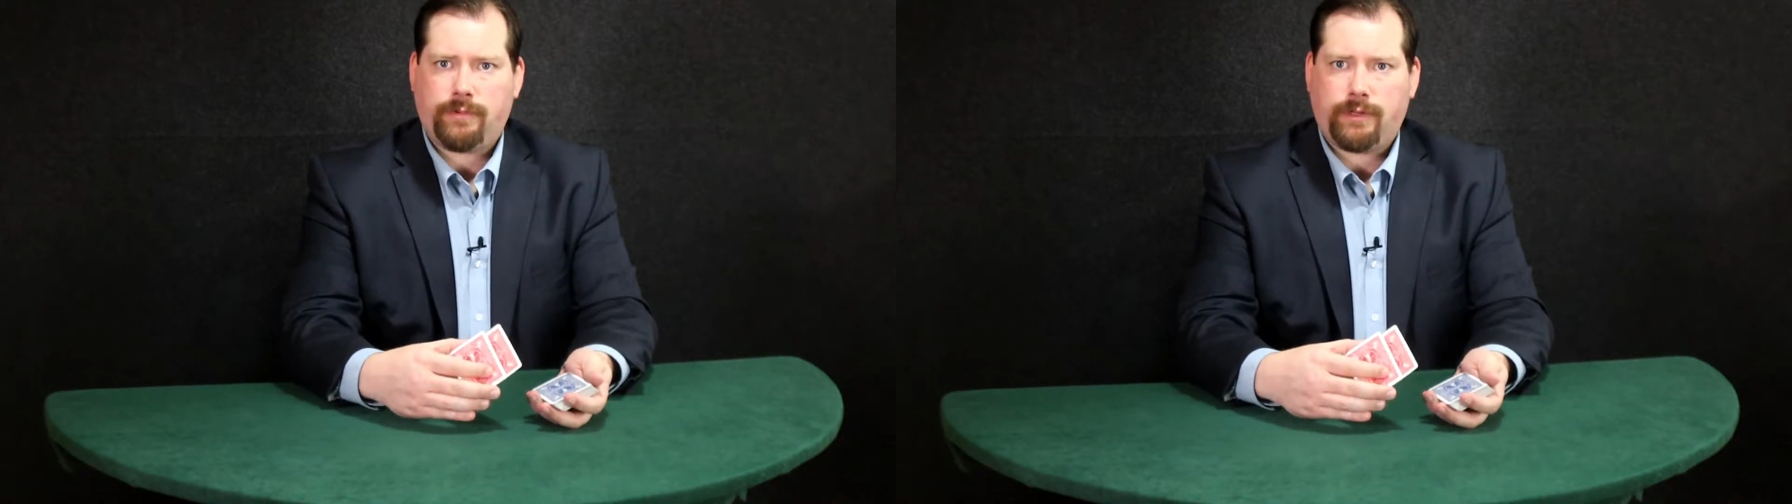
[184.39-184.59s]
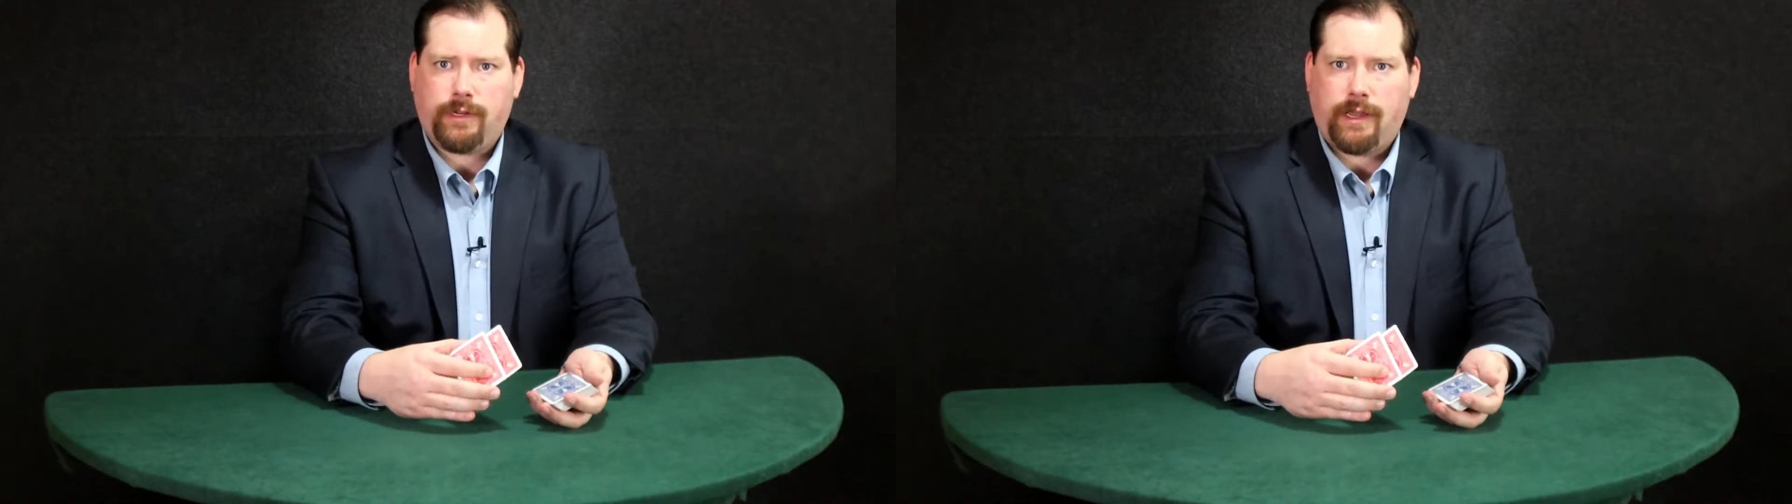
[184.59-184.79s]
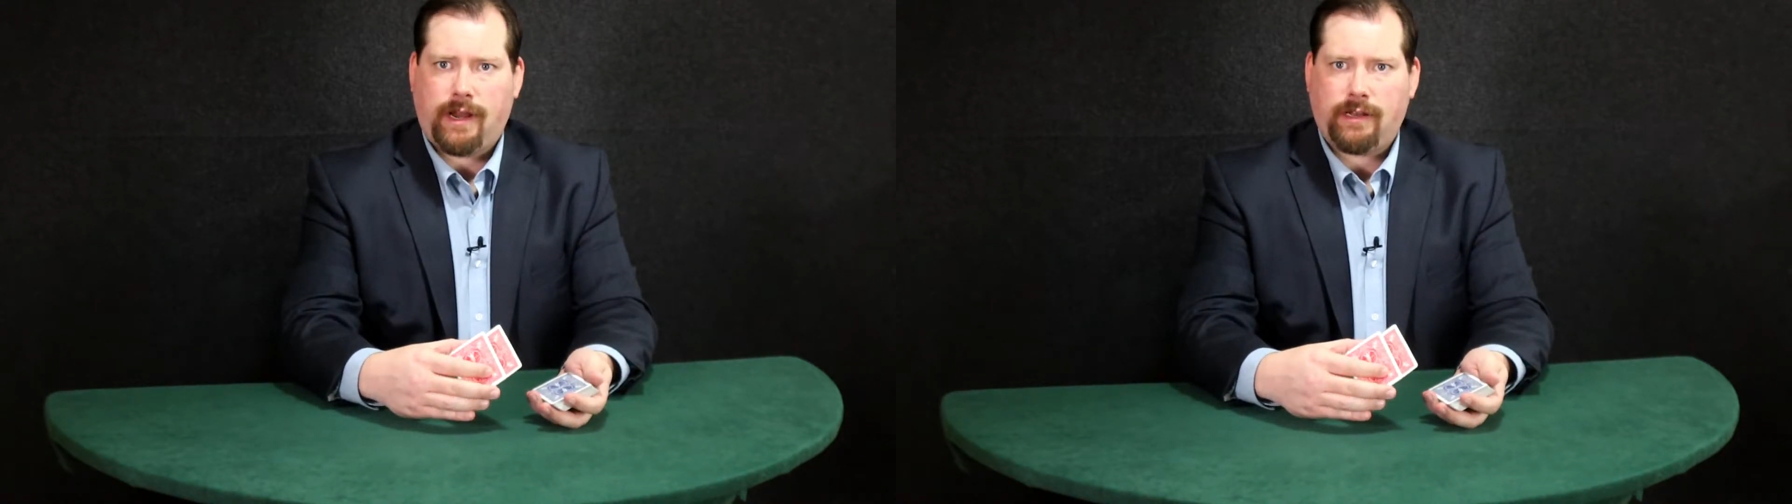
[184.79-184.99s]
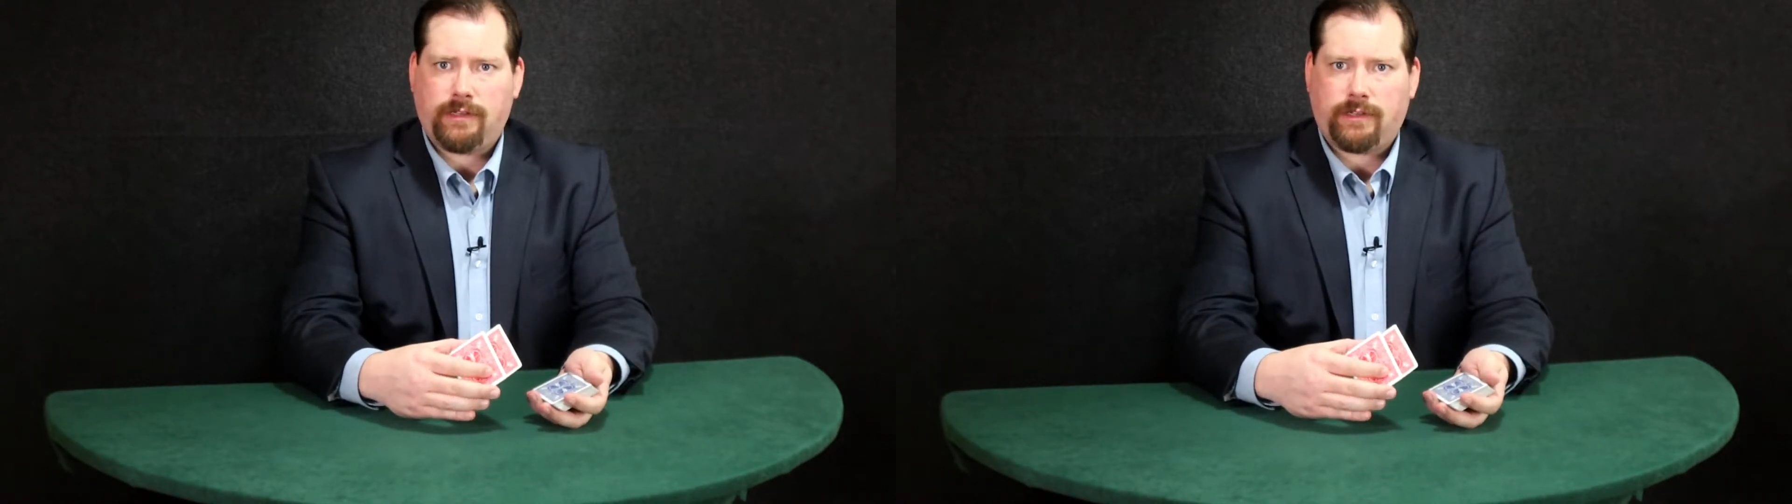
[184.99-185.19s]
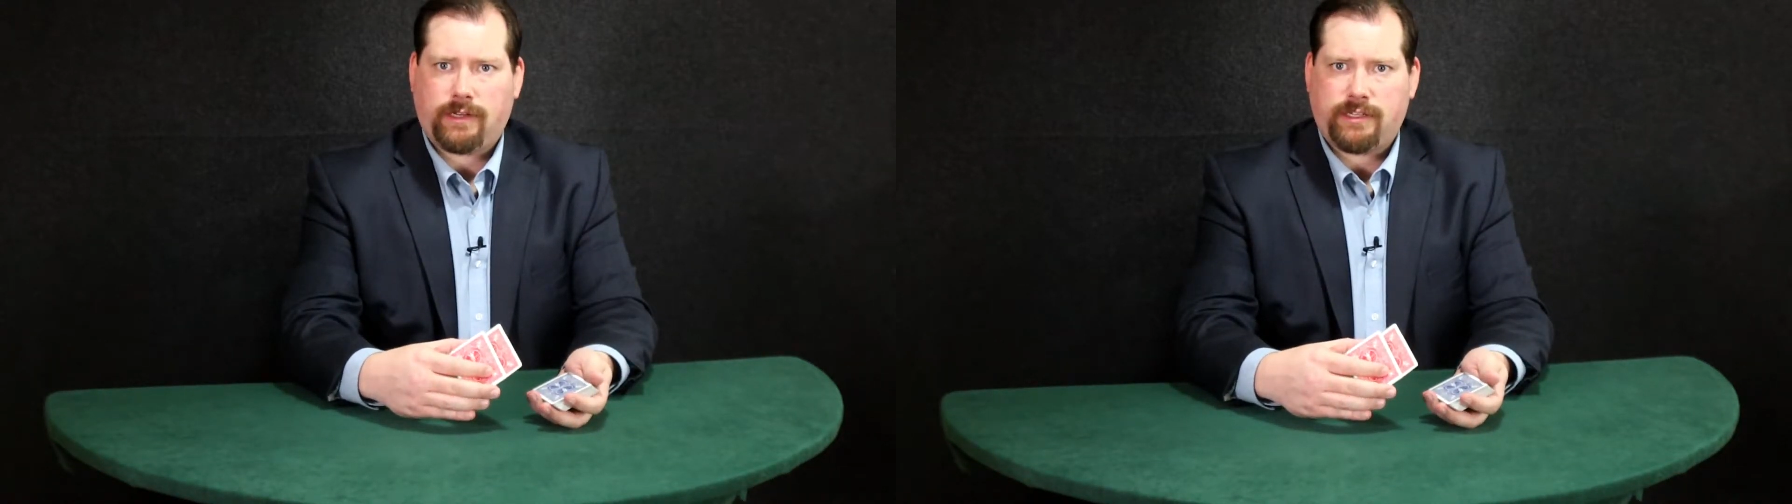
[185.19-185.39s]
So you got,
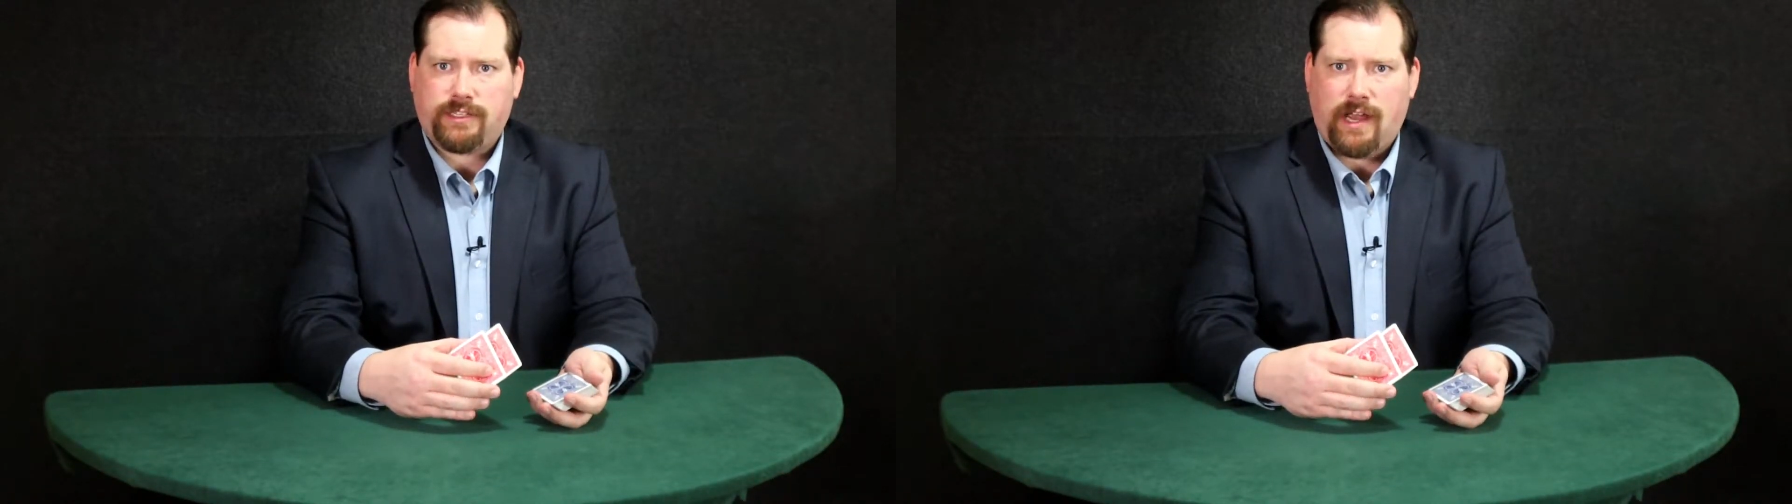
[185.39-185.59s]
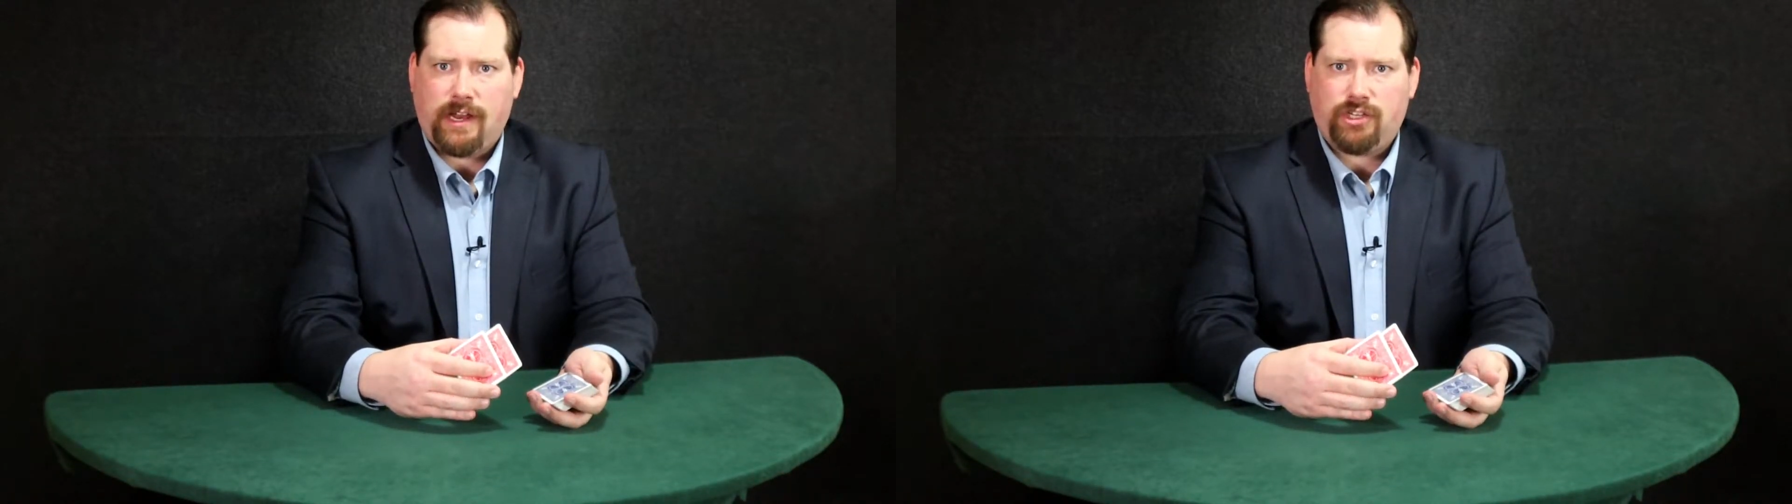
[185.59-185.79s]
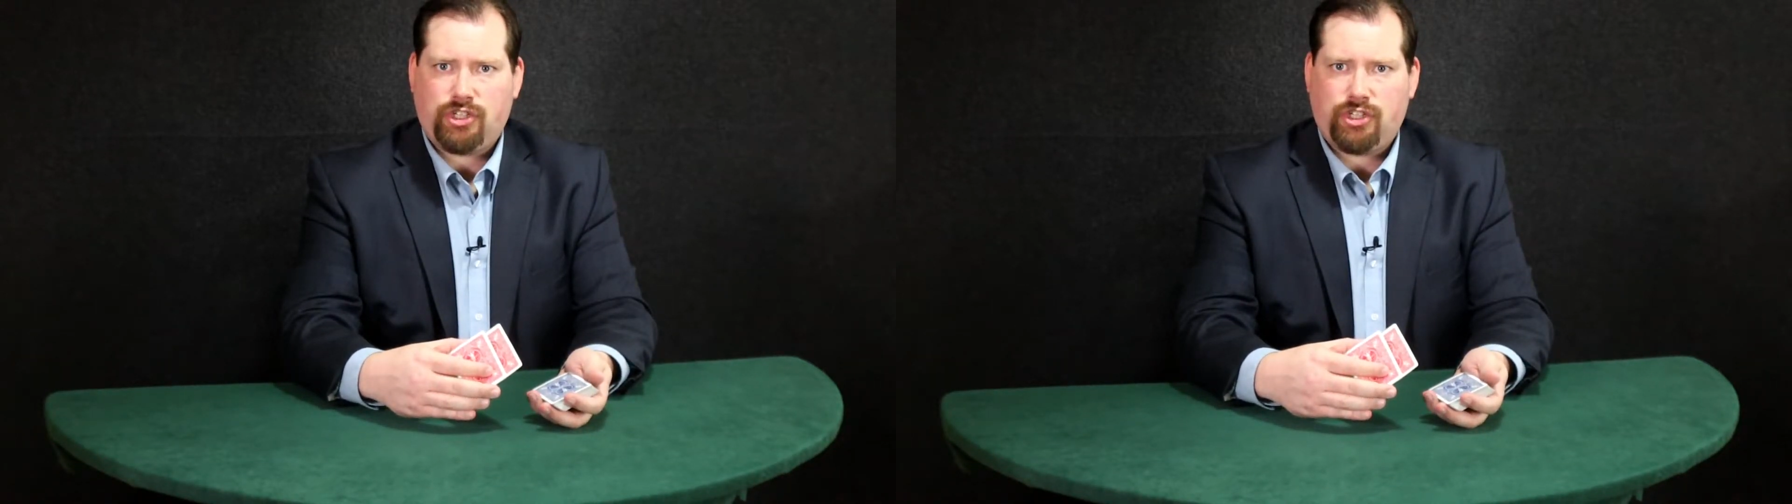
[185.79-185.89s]
it's like a side